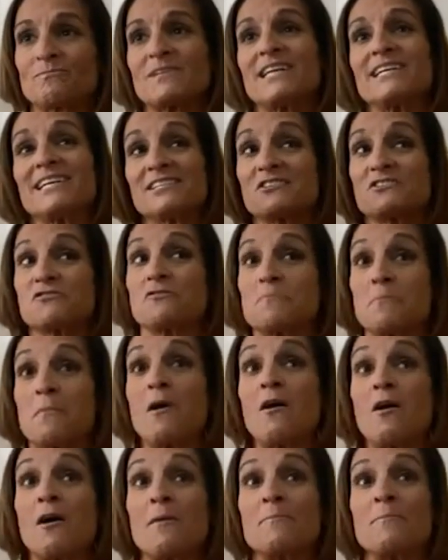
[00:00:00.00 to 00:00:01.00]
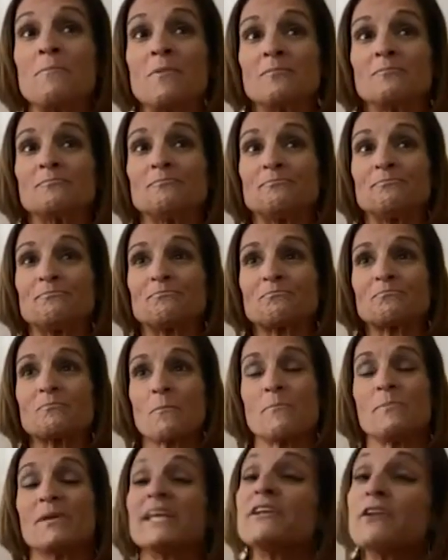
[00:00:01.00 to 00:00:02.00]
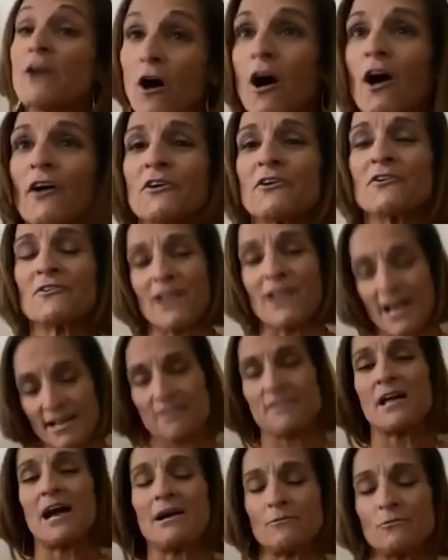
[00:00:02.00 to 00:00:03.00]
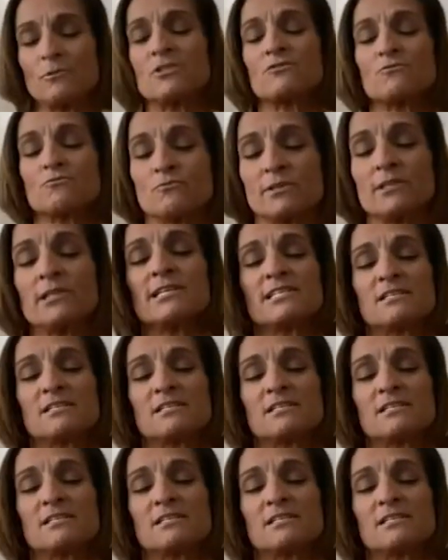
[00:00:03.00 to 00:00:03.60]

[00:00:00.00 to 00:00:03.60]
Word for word: I guess, their mom being honored like that was really